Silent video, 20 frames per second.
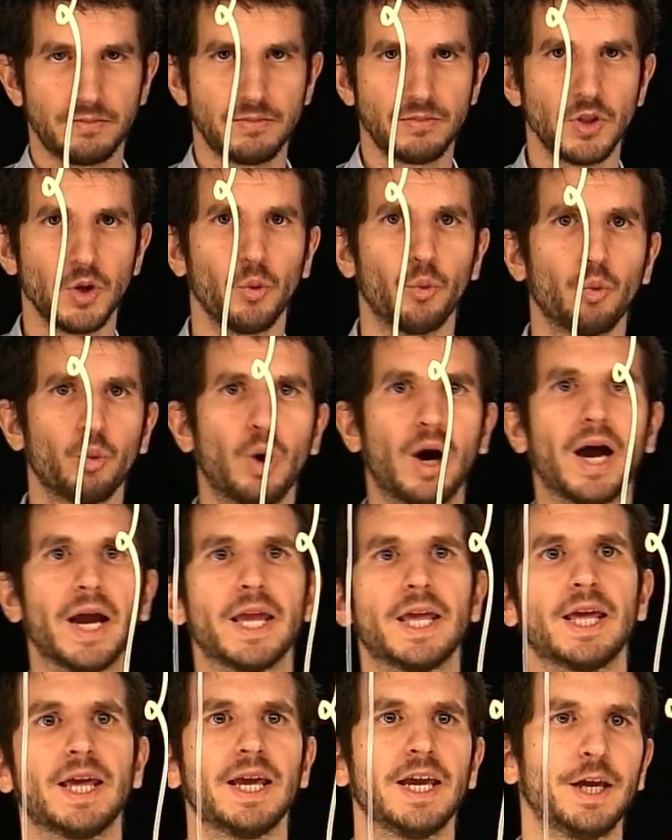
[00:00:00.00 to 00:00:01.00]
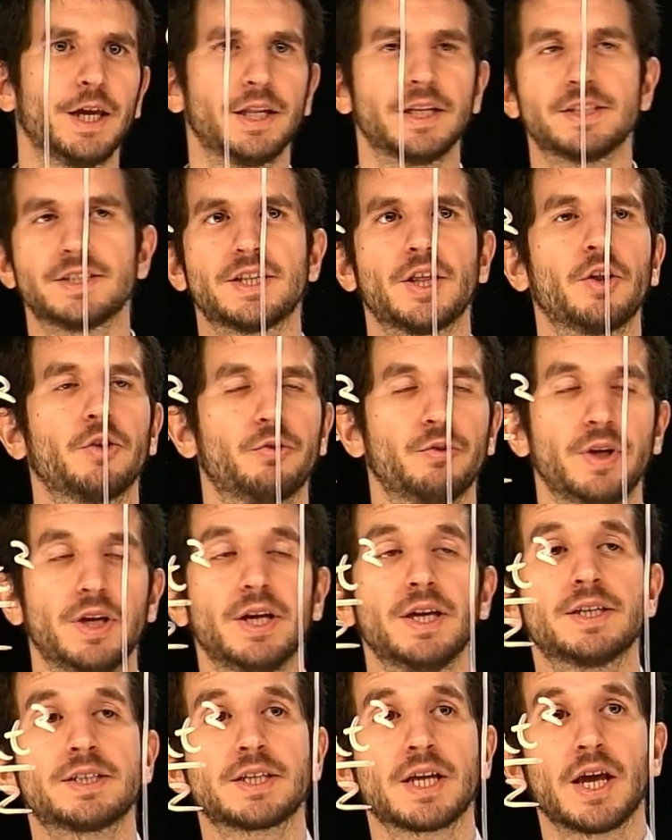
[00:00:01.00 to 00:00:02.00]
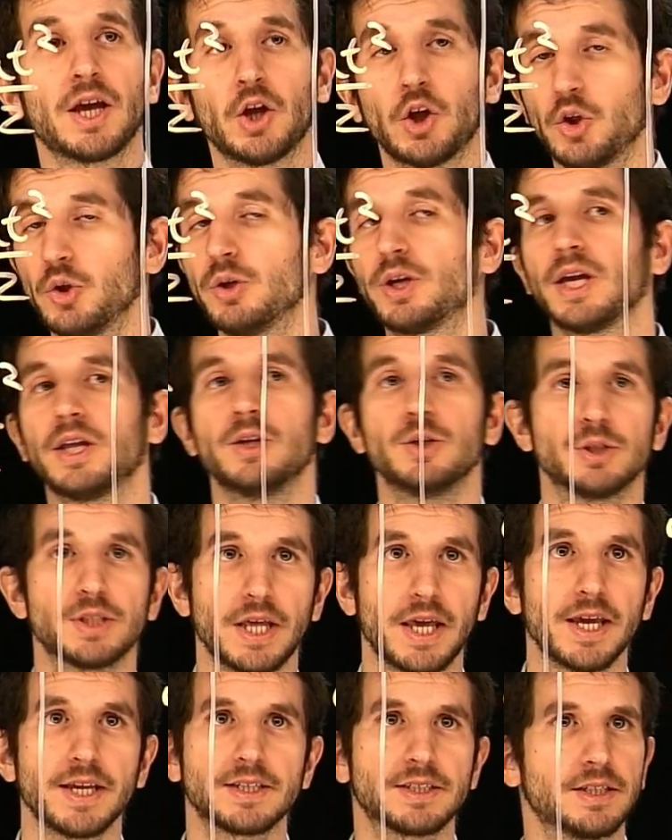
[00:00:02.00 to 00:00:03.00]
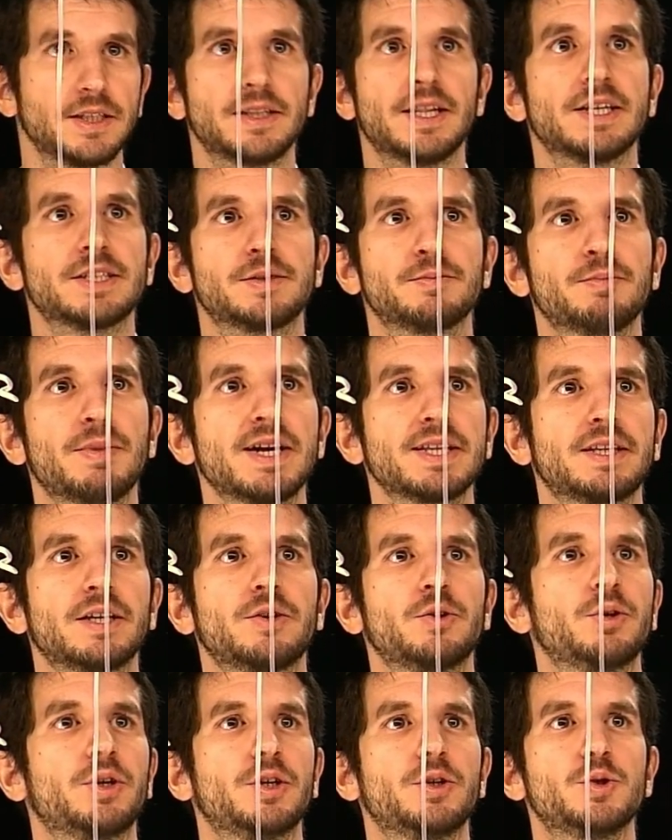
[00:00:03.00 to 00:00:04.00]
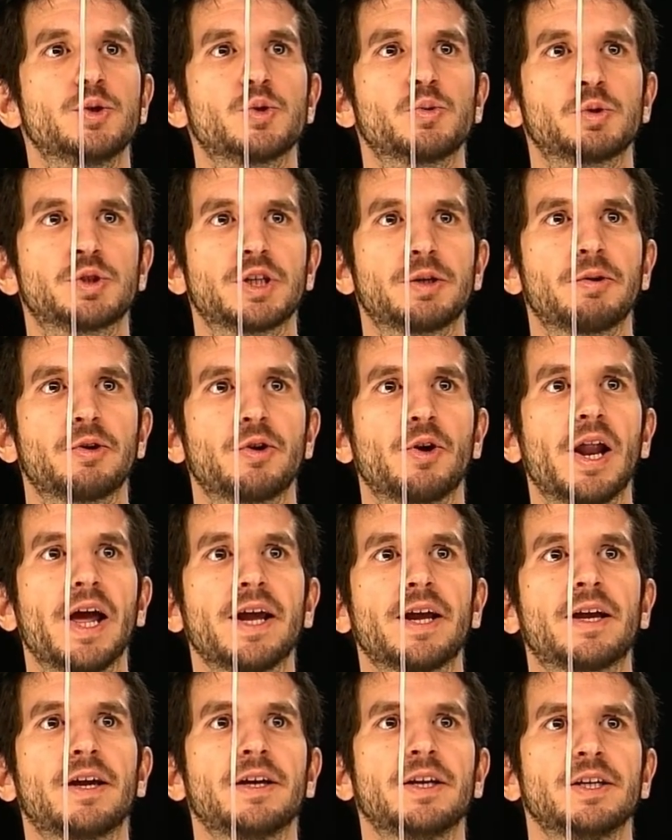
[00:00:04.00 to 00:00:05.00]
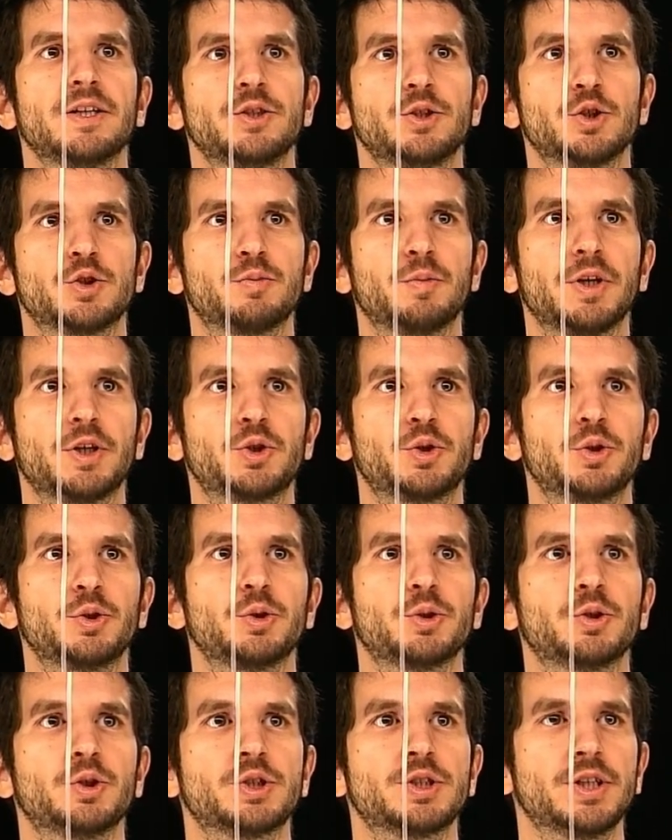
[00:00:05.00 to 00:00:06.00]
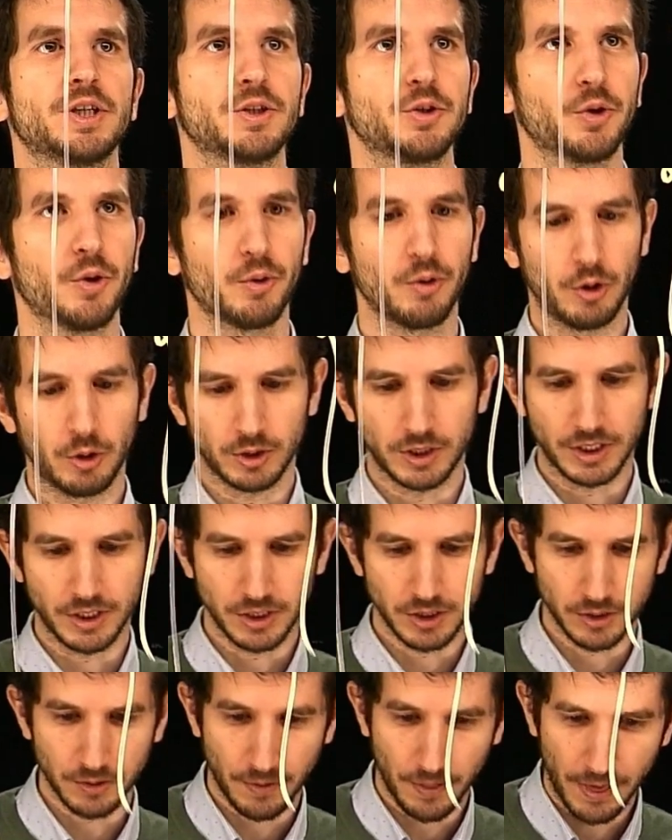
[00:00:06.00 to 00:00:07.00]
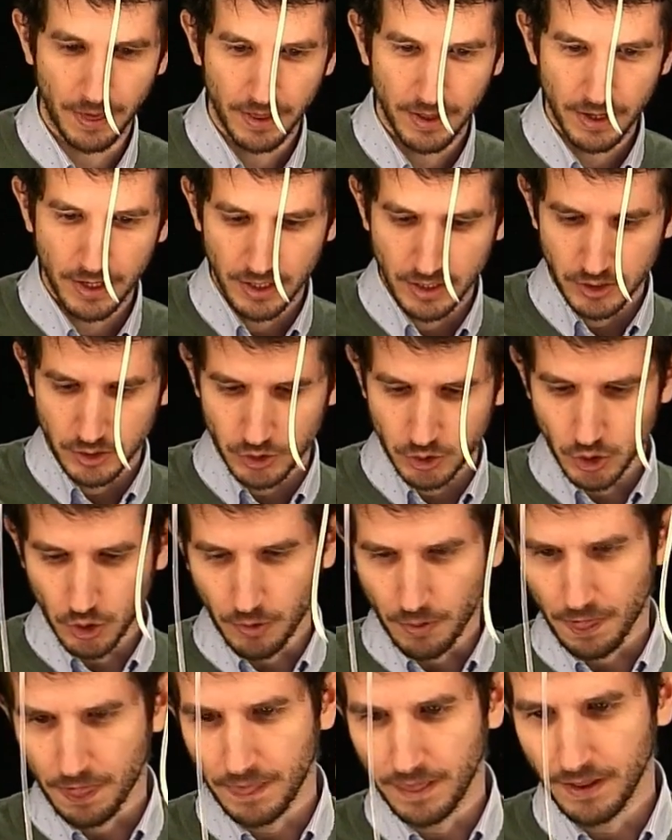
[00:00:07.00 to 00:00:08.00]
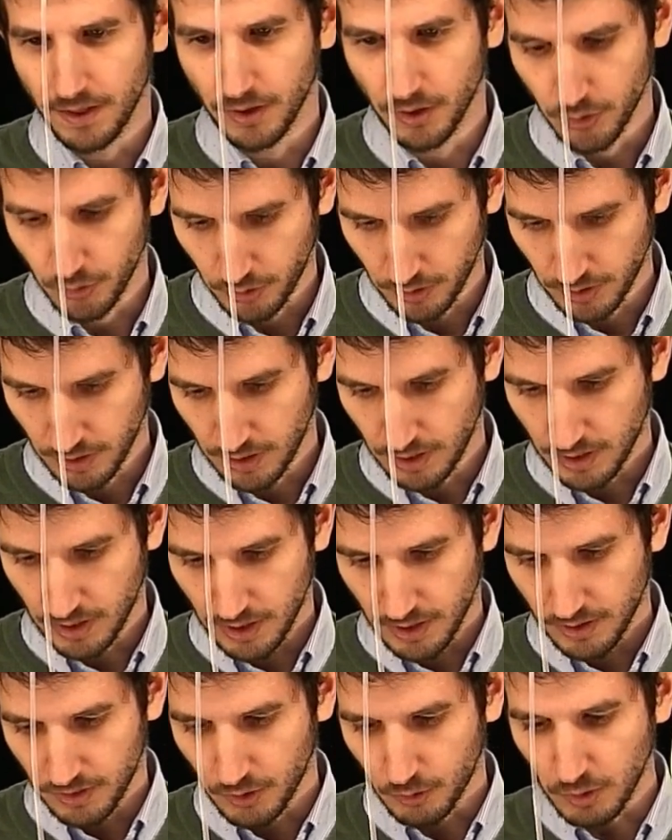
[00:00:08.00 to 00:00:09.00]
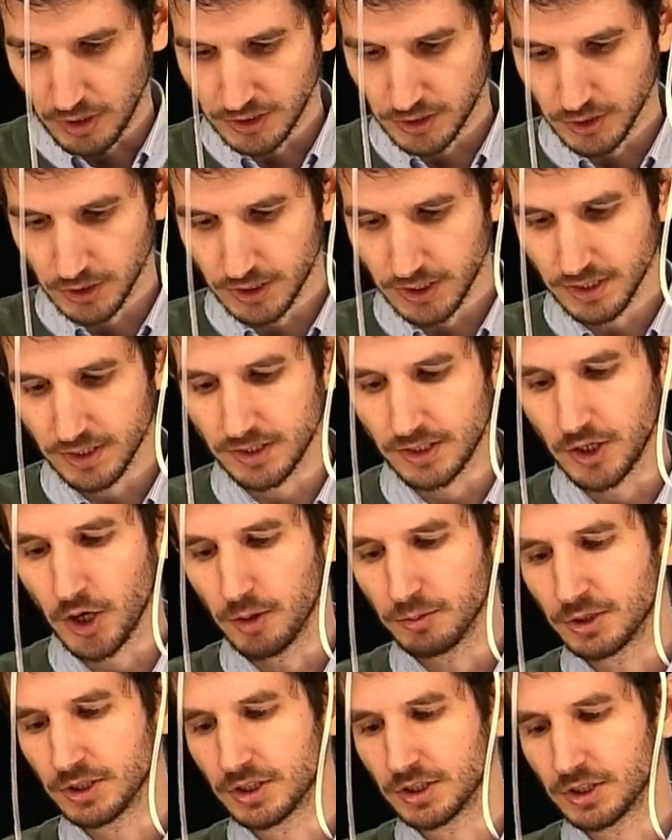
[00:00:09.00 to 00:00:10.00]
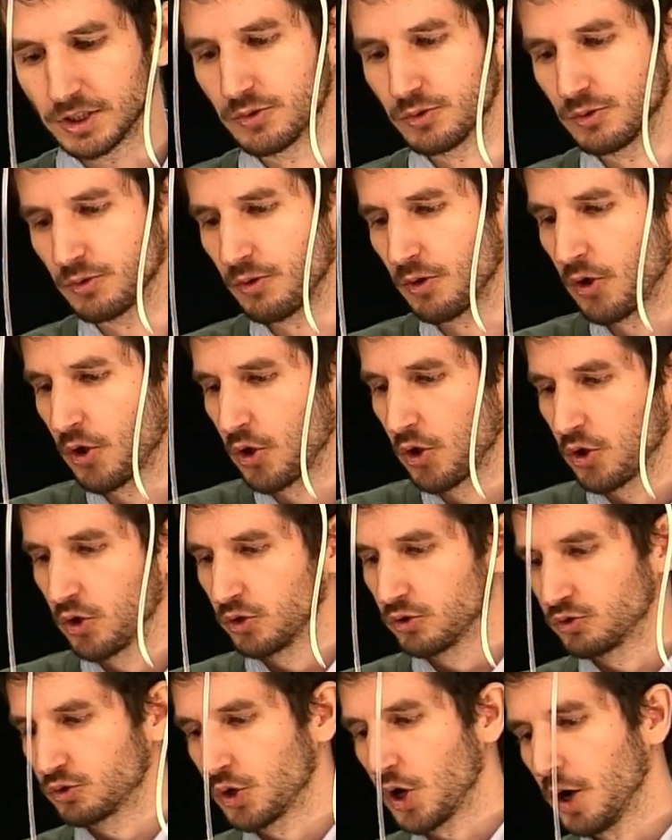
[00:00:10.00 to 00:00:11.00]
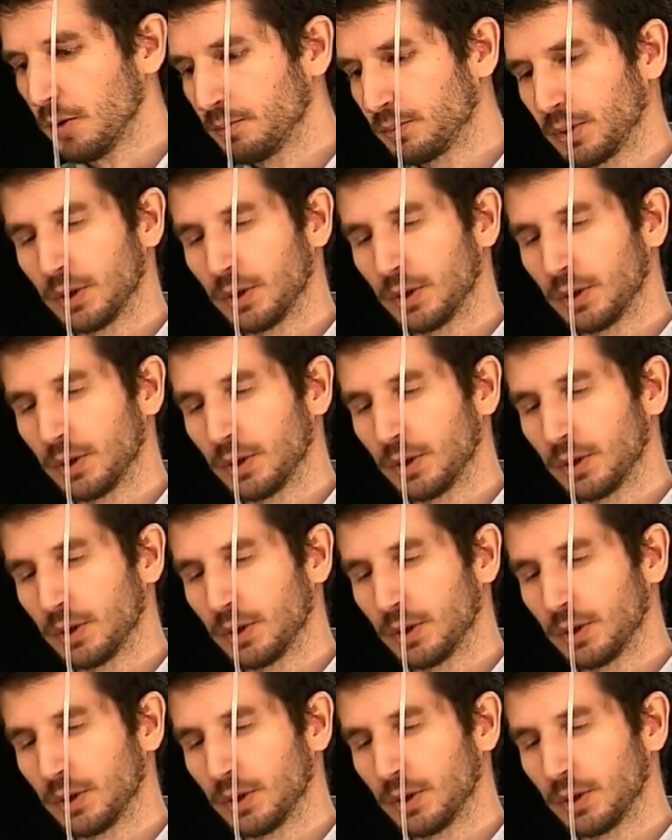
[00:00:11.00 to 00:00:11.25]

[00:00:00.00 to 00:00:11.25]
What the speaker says: y instead of x. You can use x, it doesn't matter, you can use whatever you like, just make sure you understand your own notation. So, the question says that the object is dropped